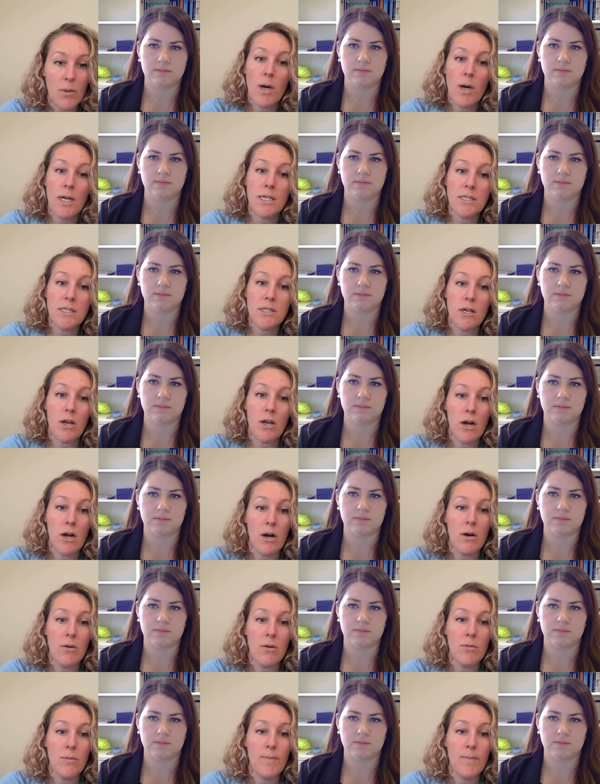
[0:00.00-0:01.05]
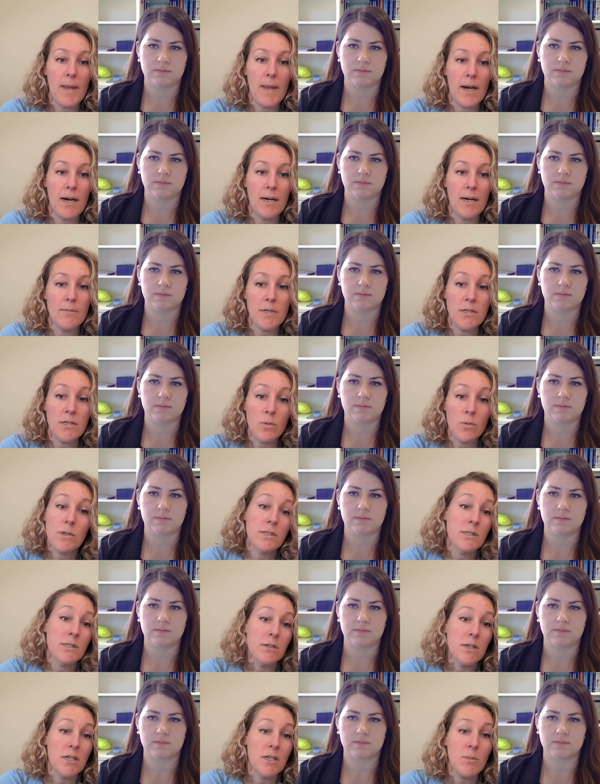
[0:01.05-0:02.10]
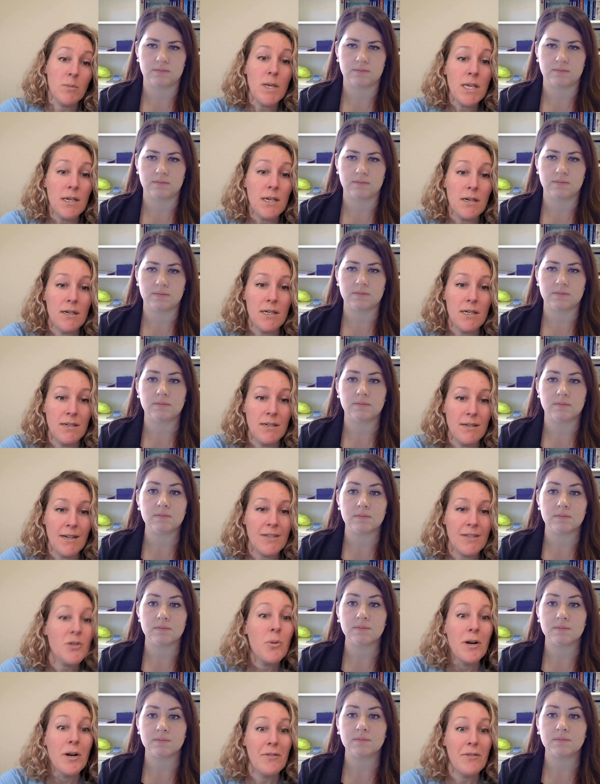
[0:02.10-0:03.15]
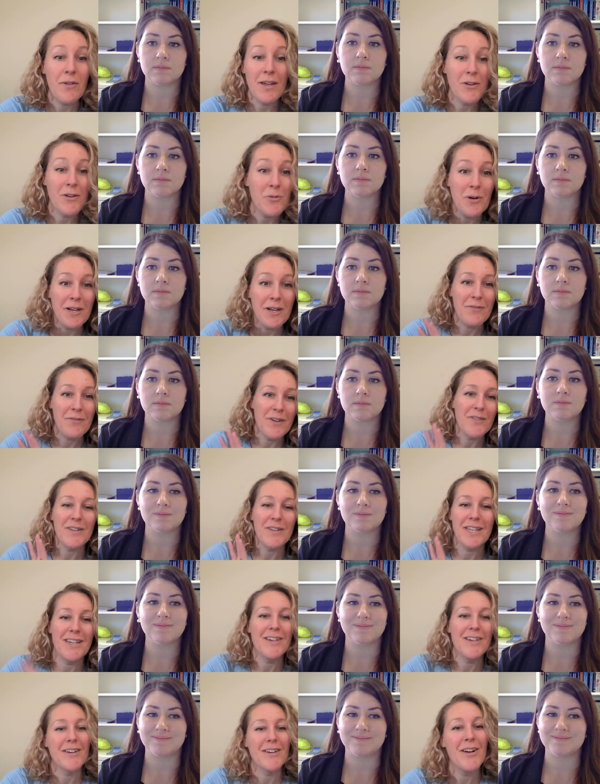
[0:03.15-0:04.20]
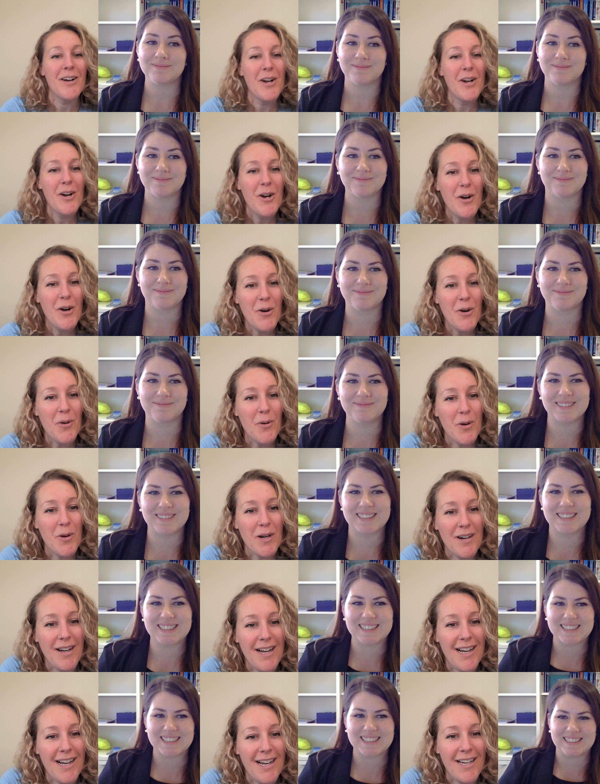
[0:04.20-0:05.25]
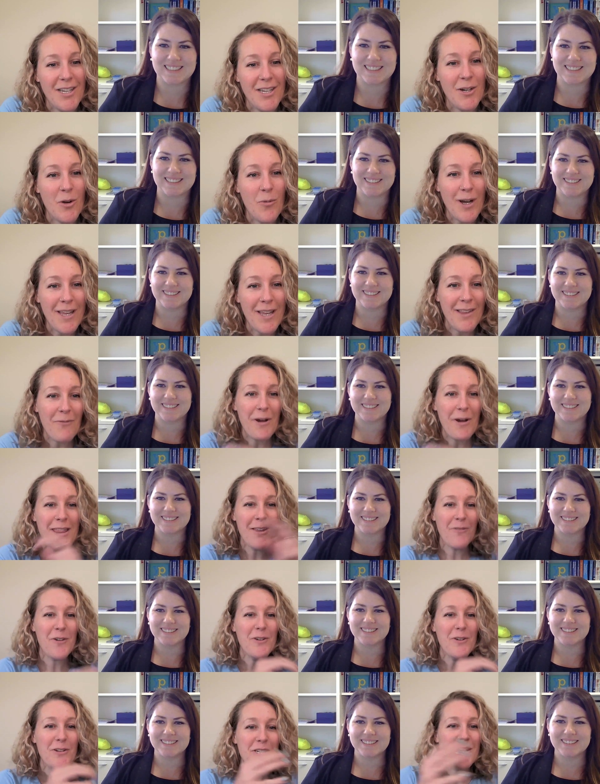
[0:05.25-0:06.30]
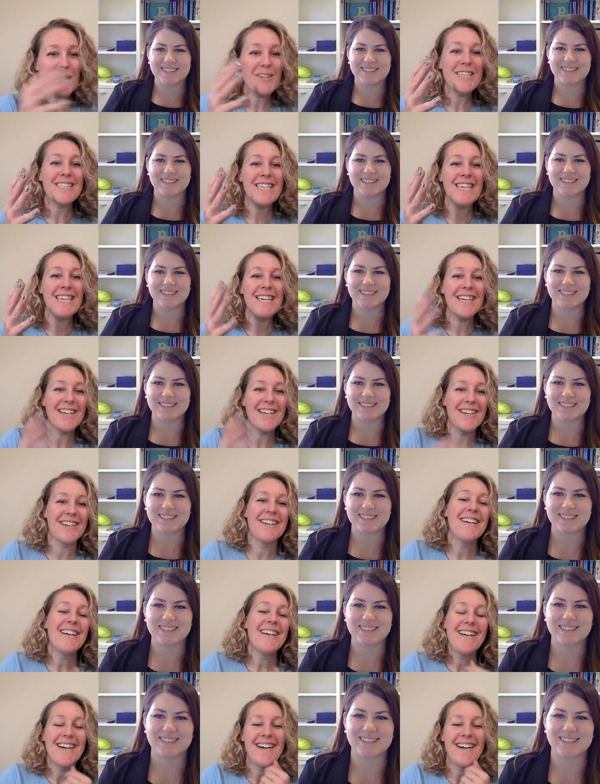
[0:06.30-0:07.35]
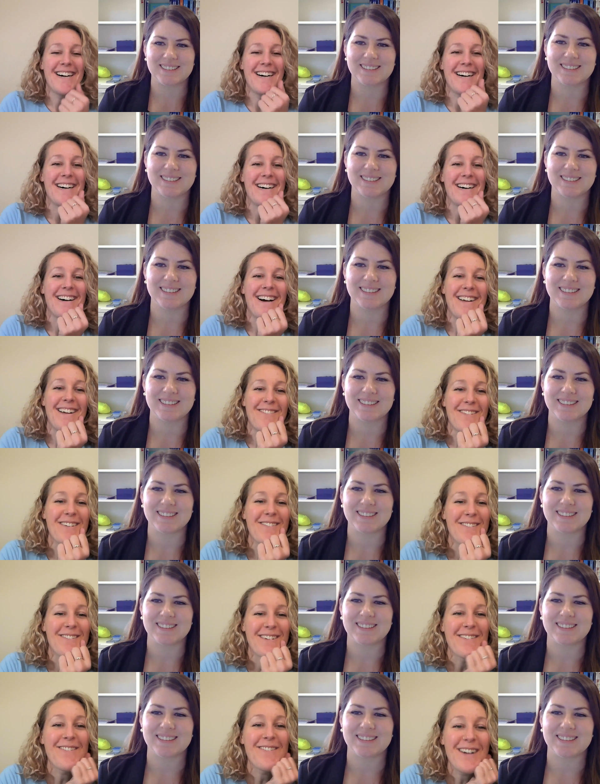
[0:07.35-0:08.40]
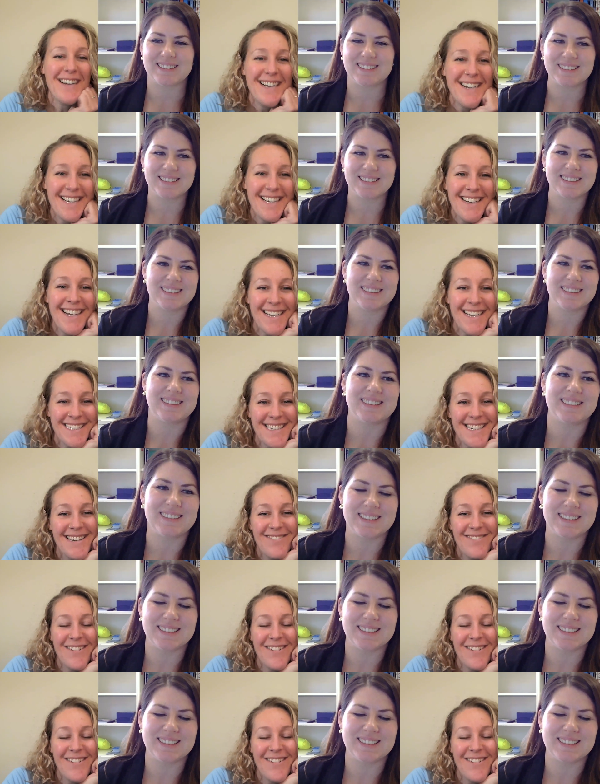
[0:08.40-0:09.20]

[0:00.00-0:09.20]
Speaker 1: that we want it to go because um, we're still going to be here at 20 in 2050 or or uh, you know when when the future is here uh, and we we're gonna